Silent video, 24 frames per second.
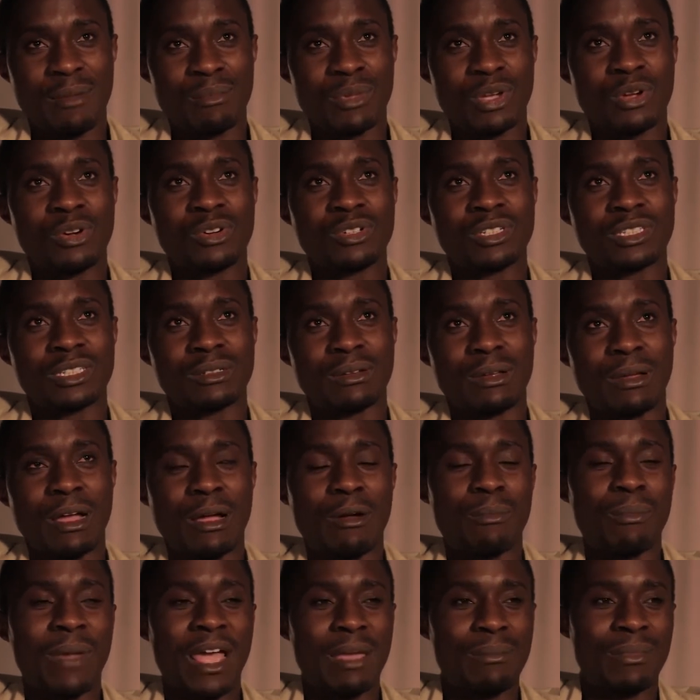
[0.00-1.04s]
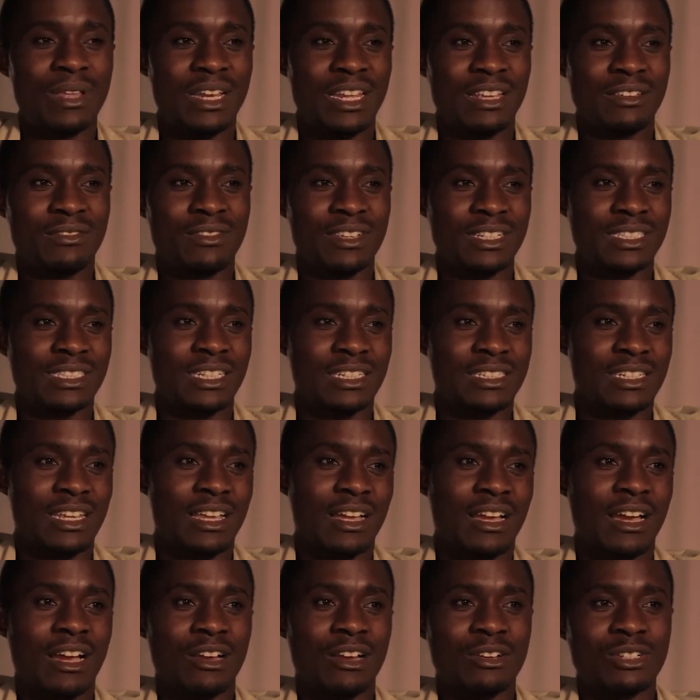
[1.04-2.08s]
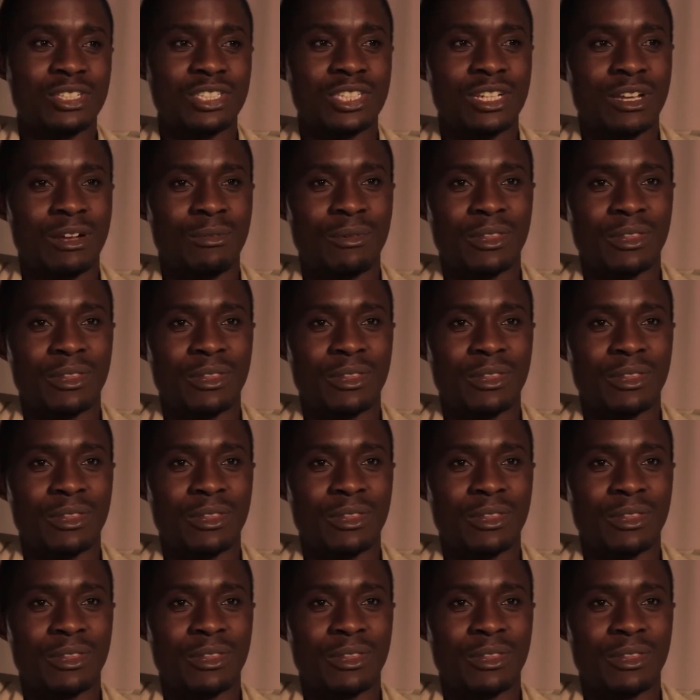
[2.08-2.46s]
because my belief is that a culture